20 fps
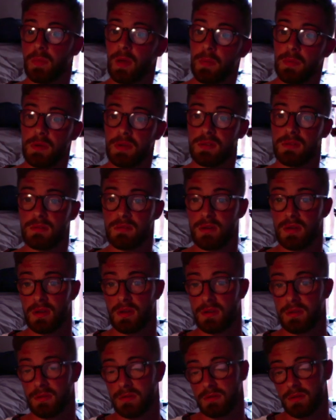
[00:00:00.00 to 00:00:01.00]
Maybe
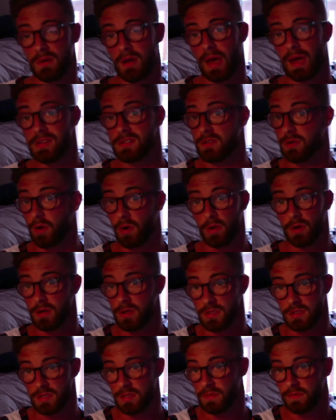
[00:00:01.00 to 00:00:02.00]
it, uh, as an
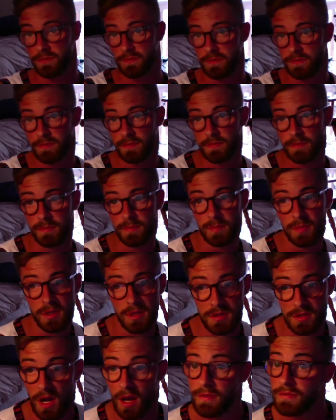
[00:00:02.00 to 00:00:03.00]
artist, if
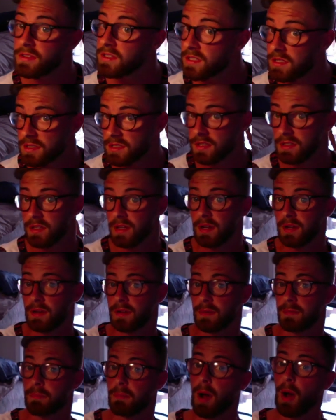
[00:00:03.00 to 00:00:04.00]
because obviously like
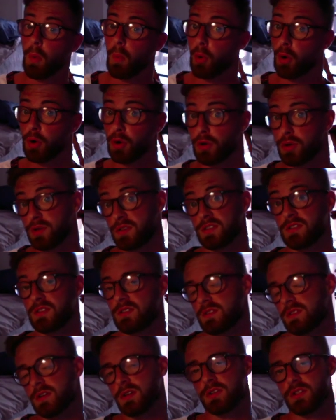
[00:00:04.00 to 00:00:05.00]
my words and
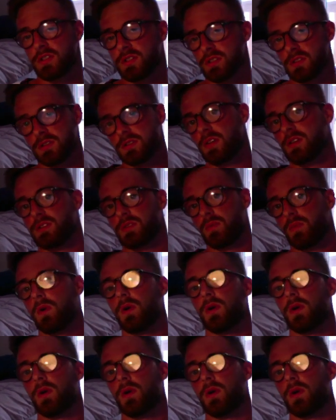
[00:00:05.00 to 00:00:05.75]
discussions doesn't